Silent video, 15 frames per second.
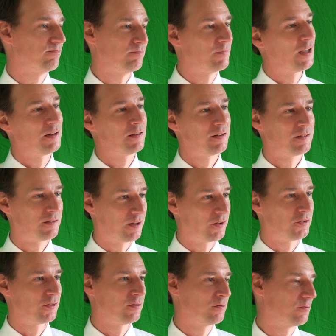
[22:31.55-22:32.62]
That
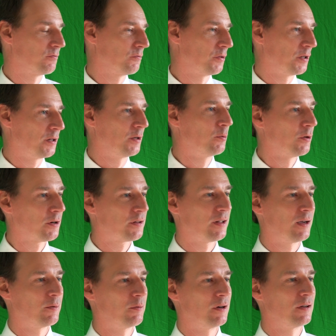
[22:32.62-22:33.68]
doesn't really work
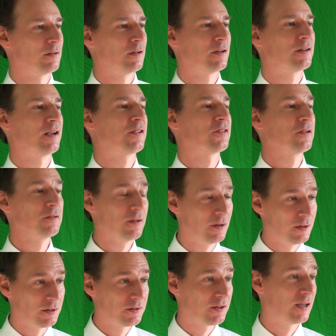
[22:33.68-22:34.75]
that well. It takes a
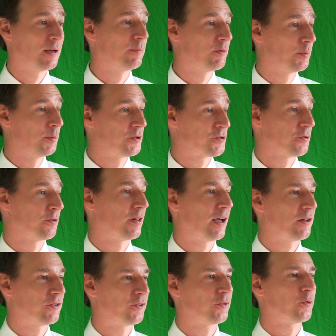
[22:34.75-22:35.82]
long time to mature
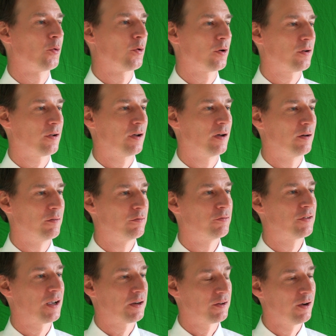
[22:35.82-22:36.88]
that sort of
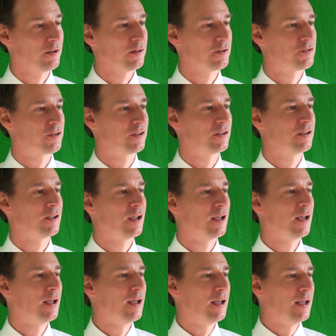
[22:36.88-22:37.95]
technology,
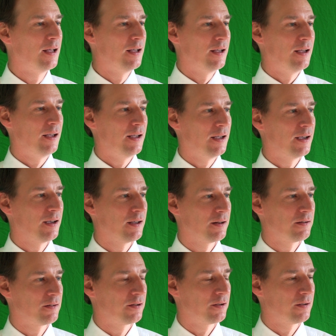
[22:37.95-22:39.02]

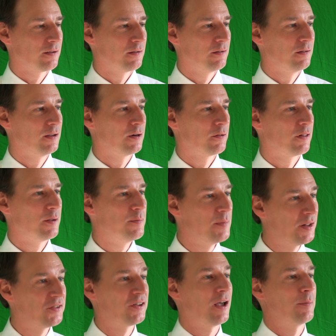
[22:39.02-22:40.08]
and the
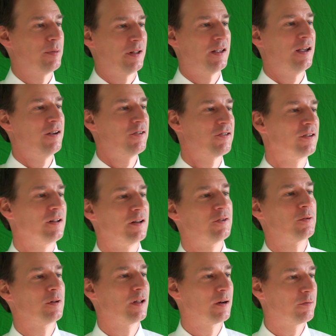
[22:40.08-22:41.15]
misapplication led
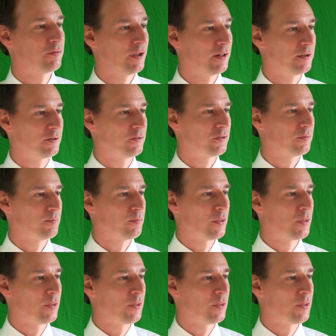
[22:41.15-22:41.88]
to a lot of failures.